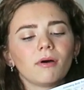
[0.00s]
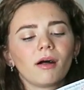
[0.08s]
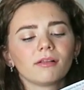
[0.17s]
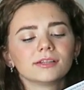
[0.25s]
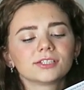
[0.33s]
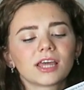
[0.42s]

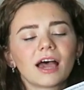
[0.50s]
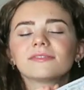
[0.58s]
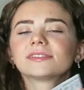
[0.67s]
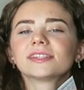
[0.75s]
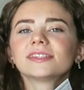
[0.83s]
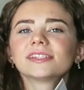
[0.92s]
Polish.
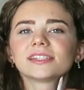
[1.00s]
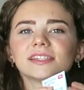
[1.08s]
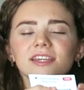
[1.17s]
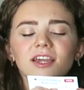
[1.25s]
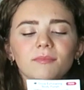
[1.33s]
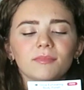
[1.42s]
I've seen this
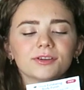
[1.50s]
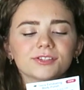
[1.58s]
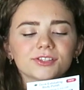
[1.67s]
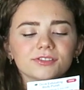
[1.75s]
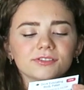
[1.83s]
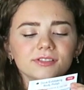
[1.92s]
in the
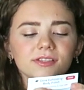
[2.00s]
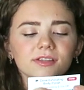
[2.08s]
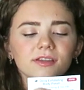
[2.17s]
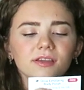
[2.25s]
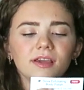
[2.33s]
commercials.